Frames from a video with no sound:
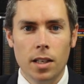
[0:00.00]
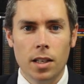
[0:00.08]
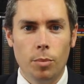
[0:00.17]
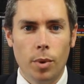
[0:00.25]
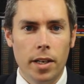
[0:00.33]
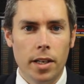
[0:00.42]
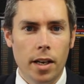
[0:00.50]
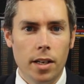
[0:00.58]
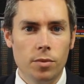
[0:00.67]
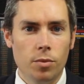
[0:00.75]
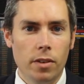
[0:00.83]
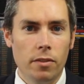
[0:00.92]
The
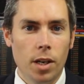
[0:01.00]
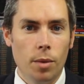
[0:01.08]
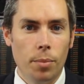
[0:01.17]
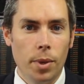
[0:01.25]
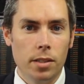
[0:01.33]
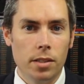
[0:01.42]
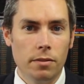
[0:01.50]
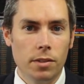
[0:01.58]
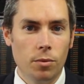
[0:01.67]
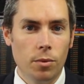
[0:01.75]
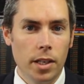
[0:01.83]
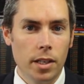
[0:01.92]
breakout is one of our picks of
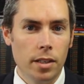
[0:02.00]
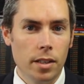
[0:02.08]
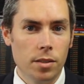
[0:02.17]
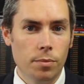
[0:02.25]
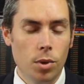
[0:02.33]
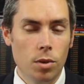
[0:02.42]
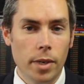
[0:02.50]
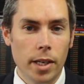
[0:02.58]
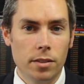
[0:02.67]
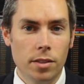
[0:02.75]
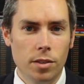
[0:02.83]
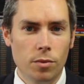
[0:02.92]
the week, as a
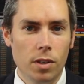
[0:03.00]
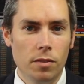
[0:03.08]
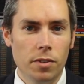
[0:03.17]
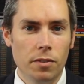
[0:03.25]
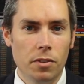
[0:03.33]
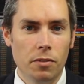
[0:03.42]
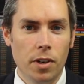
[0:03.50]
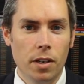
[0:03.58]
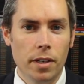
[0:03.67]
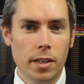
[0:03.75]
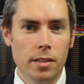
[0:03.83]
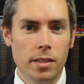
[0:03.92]
pullback to the
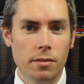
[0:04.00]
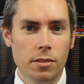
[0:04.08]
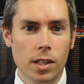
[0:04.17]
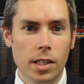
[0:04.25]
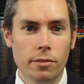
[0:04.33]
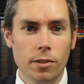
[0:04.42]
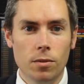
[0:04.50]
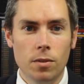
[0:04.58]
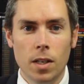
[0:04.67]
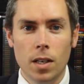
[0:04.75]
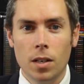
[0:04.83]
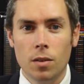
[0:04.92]
155.87
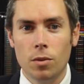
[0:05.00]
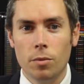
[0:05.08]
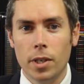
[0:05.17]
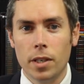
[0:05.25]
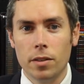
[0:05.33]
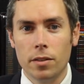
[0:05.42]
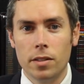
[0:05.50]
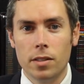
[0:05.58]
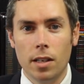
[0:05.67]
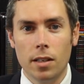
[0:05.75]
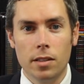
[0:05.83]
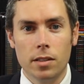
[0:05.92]
level would be a good
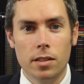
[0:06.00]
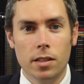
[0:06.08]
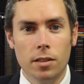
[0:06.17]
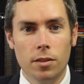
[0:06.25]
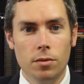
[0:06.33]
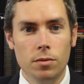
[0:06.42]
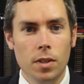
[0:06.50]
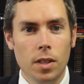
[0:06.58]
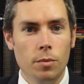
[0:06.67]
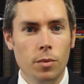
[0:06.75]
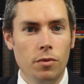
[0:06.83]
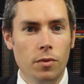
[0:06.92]
selling signal
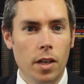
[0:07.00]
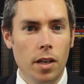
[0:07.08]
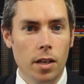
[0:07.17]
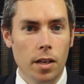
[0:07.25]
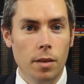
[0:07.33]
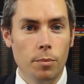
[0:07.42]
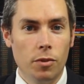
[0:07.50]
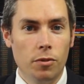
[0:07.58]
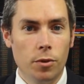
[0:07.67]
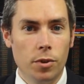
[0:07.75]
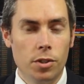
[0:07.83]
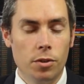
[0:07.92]

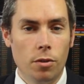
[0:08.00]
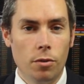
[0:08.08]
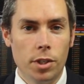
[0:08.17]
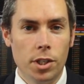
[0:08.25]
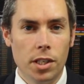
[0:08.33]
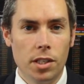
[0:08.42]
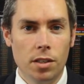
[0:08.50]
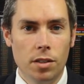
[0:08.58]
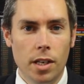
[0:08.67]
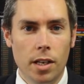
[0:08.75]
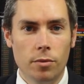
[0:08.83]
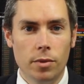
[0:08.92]
before a strong
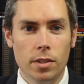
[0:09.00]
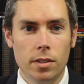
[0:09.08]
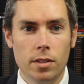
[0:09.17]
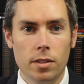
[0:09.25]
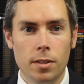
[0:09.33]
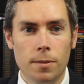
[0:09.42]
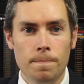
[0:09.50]
rejection downwards.